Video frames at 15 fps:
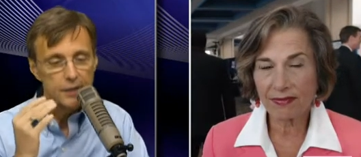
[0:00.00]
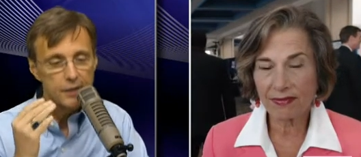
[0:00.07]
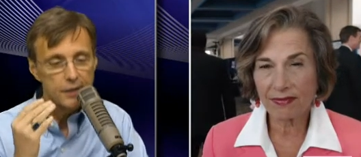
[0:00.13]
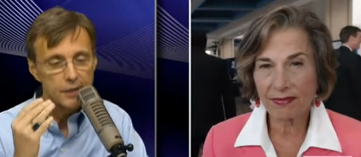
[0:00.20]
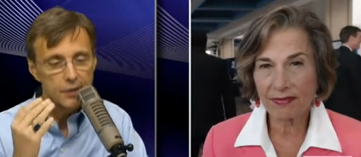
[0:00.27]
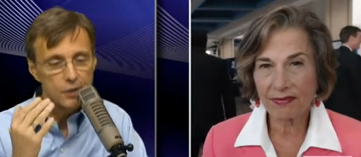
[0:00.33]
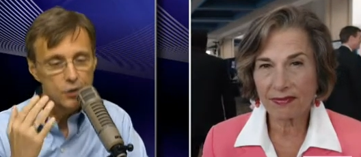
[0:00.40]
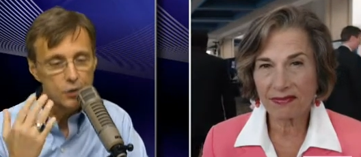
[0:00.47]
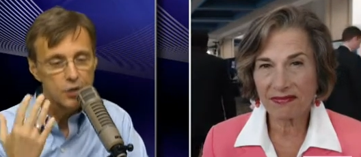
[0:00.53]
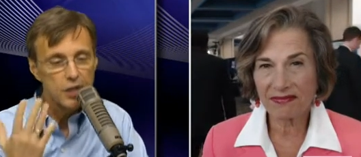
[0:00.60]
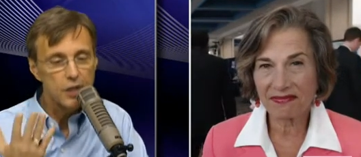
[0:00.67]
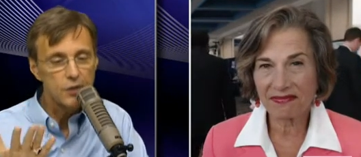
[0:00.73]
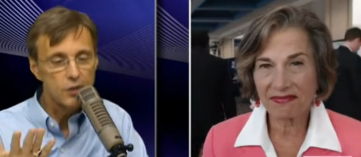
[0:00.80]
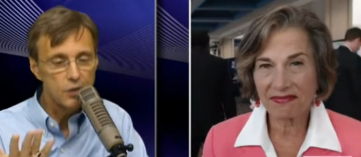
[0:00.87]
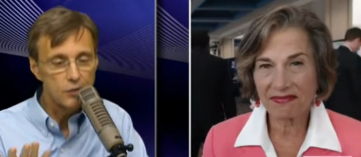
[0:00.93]
Speaker 1: you
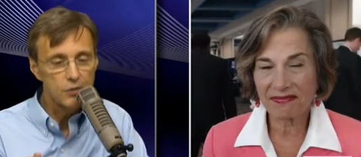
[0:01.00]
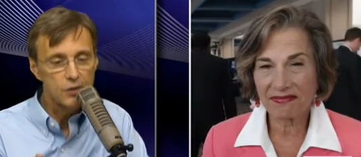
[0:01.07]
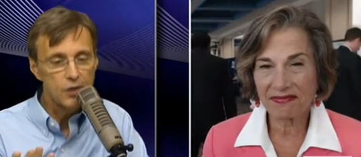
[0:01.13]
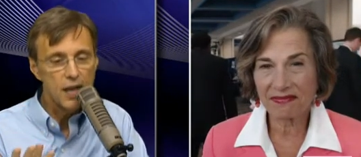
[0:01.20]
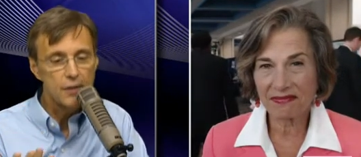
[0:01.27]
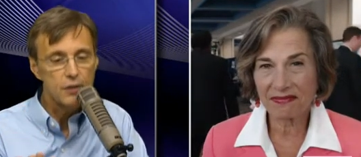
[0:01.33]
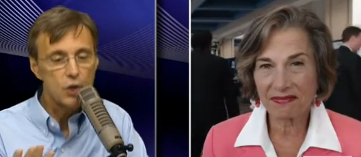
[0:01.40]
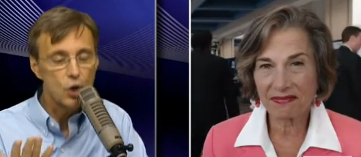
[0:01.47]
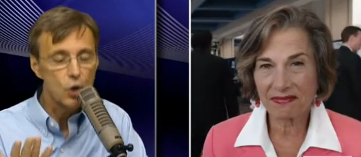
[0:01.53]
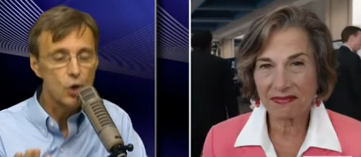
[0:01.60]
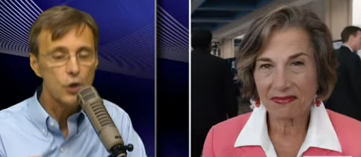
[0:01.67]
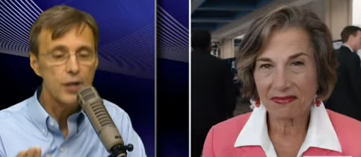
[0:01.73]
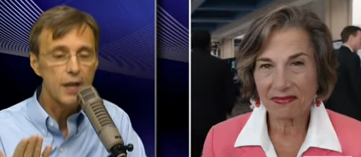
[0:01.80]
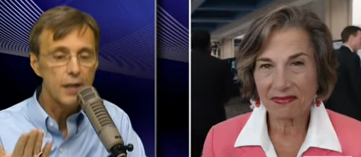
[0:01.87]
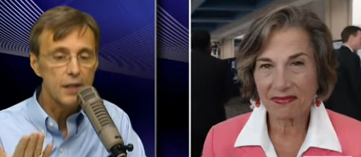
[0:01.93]
said you haven't
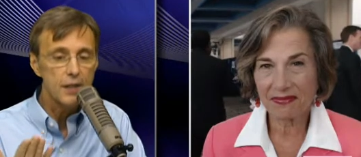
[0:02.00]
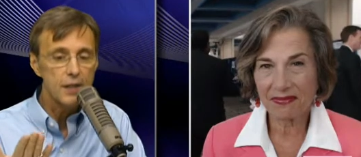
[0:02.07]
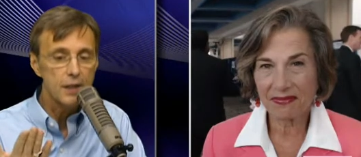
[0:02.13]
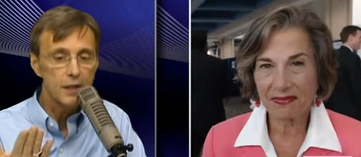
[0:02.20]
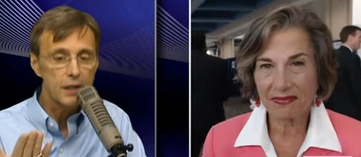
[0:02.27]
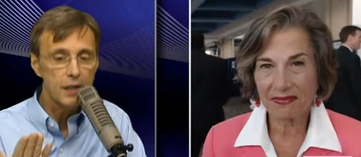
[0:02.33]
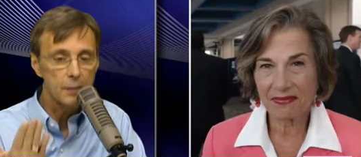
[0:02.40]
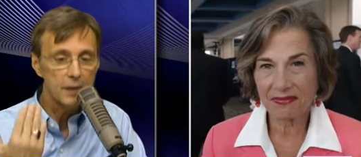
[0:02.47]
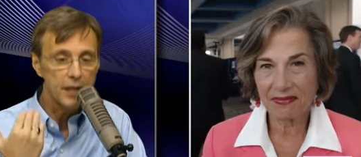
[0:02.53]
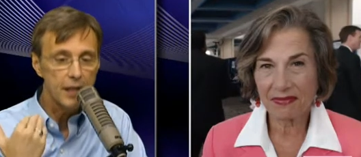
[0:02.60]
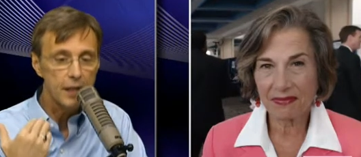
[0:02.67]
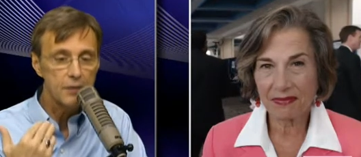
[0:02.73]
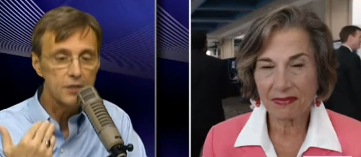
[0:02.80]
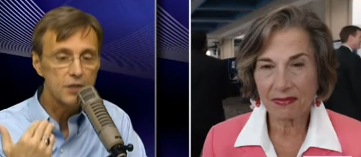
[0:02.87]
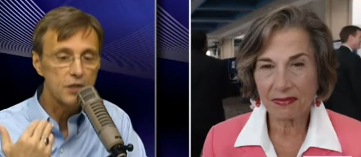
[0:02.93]
heard anything coming
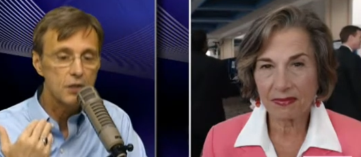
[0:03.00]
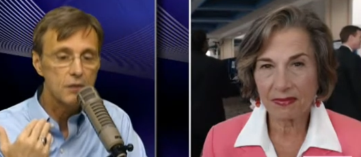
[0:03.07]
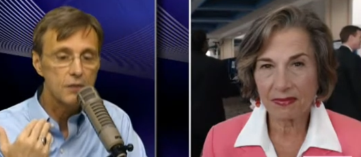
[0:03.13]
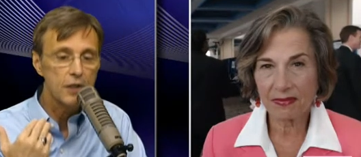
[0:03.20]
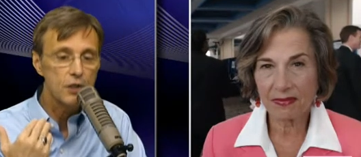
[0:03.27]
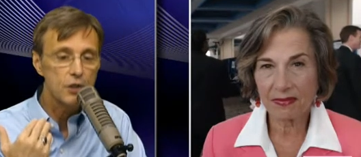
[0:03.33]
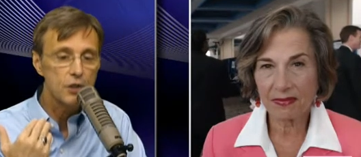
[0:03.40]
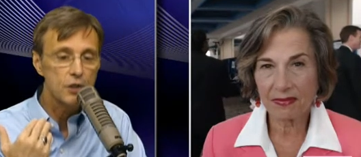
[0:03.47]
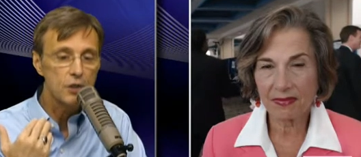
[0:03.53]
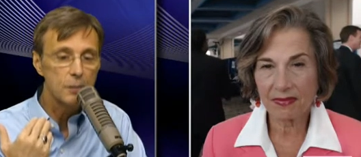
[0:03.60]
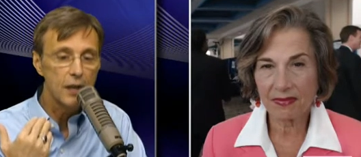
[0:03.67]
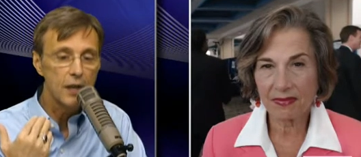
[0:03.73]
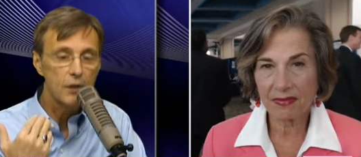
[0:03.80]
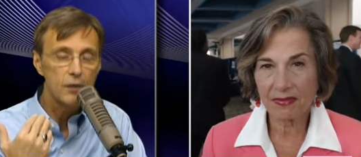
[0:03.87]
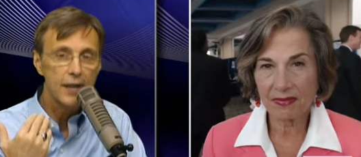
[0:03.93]
out of this convention
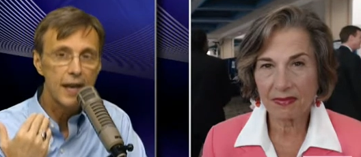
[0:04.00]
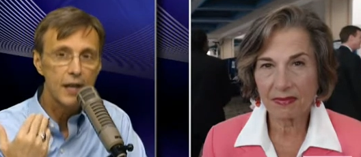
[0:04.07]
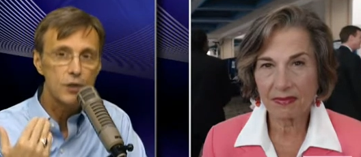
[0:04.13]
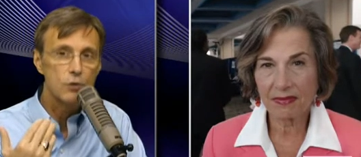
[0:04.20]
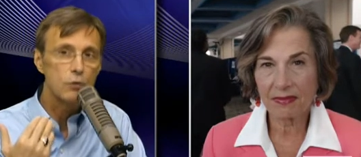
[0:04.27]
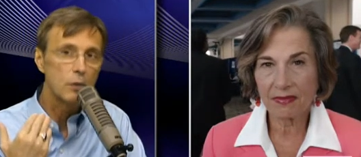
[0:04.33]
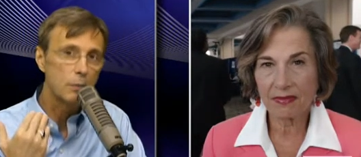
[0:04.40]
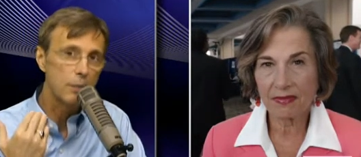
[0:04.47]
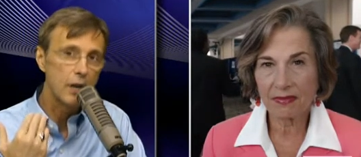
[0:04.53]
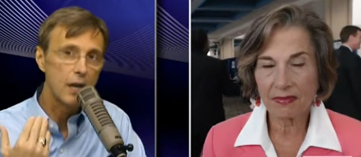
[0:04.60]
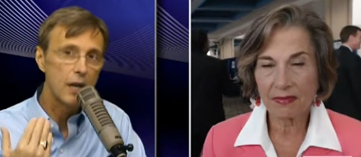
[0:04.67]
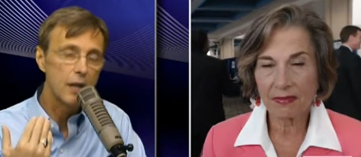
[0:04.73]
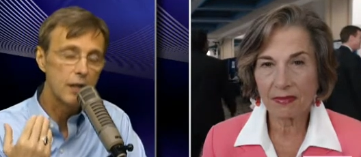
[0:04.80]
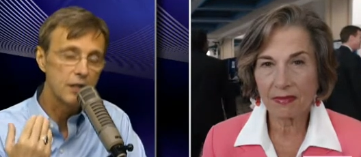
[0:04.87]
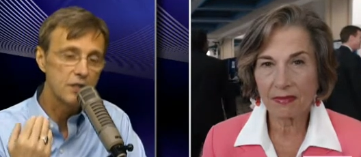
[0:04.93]
about actual
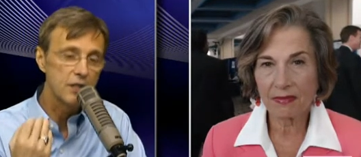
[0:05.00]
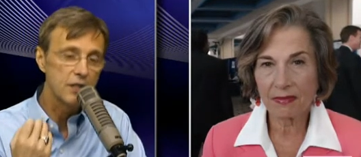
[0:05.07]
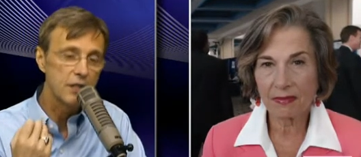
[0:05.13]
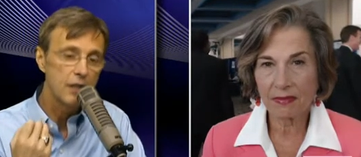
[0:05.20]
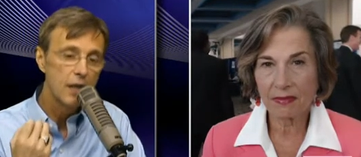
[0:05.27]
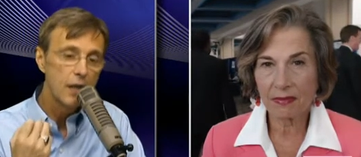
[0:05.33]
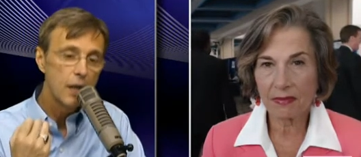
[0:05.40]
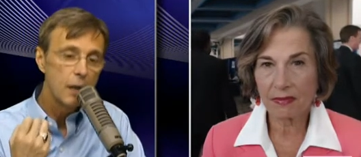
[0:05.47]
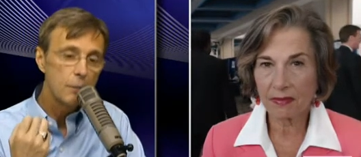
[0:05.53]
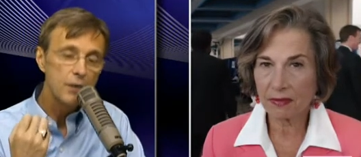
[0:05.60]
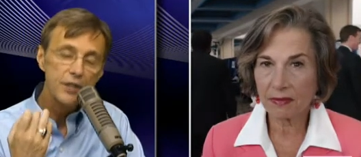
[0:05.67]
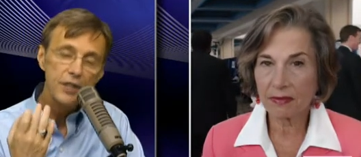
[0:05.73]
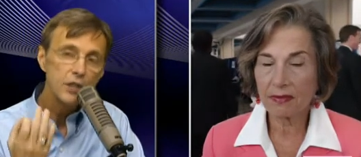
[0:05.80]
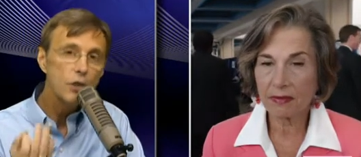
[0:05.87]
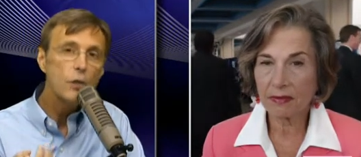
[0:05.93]
policy,
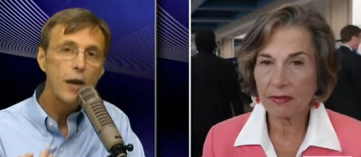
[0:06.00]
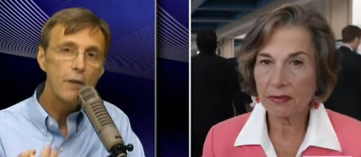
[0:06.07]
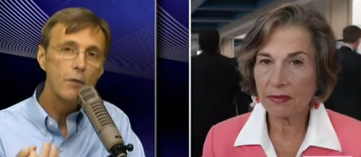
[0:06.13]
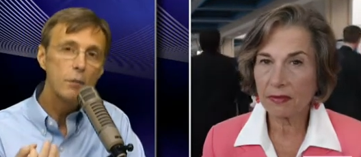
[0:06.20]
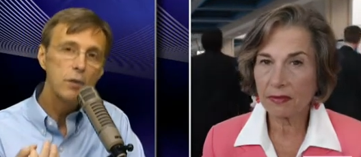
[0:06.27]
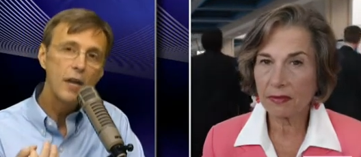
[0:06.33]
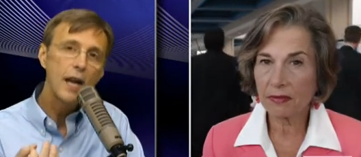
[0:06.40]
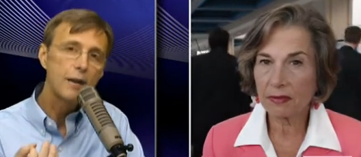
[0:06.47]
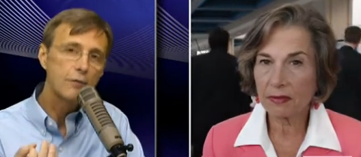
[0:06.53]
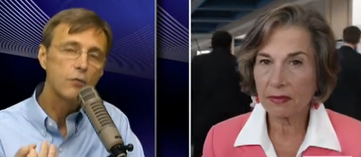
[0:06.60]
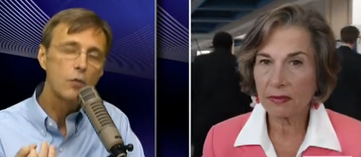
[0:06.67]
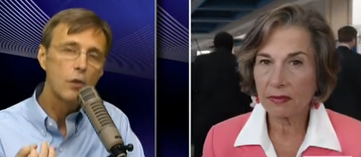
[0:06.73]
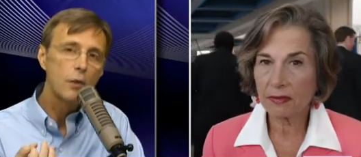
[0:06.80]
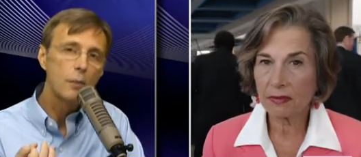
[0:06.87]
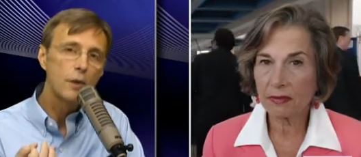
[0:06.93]
but they do have a
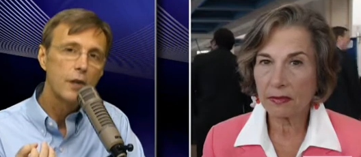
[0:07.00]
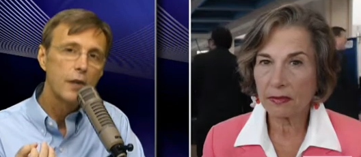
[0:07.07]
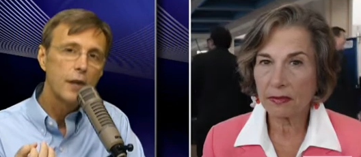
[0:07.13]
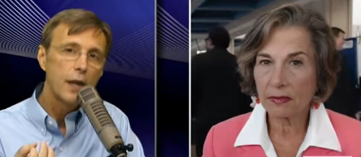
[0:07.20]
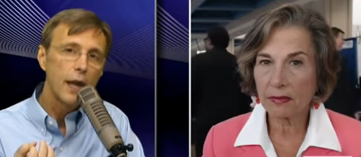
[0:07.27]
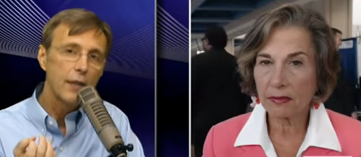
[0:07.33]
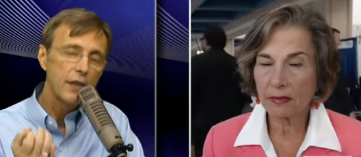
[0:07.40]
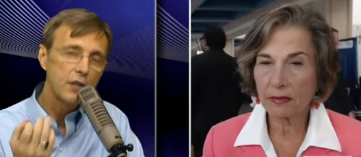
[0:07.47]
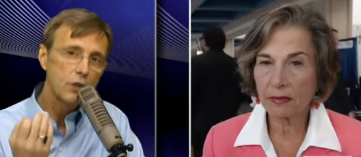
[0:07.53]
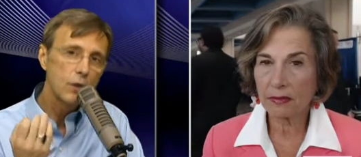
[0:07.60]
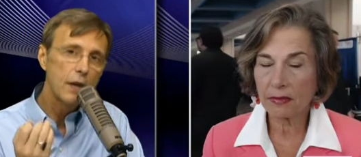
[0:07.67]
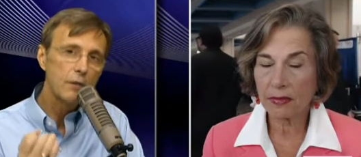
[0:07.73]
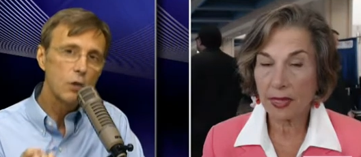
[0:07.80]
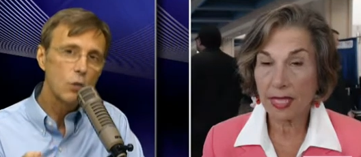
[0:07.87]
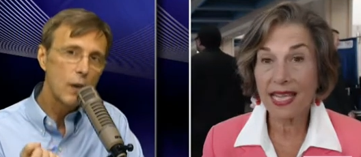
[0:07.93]
platform, and they do
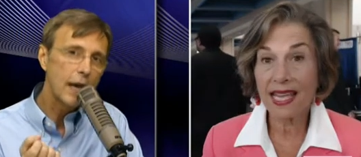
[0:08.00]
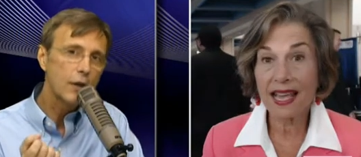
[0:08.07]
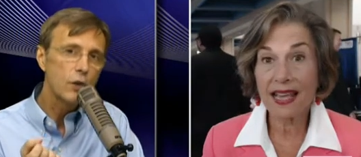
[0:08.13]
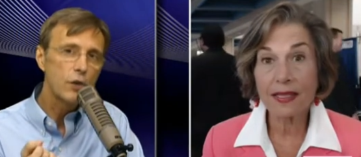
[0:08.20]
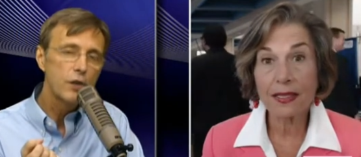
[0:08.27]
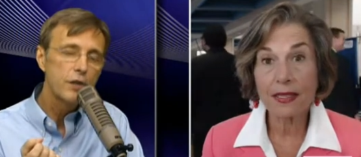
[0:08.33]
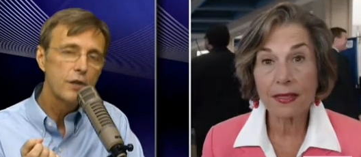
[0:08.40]
have a record.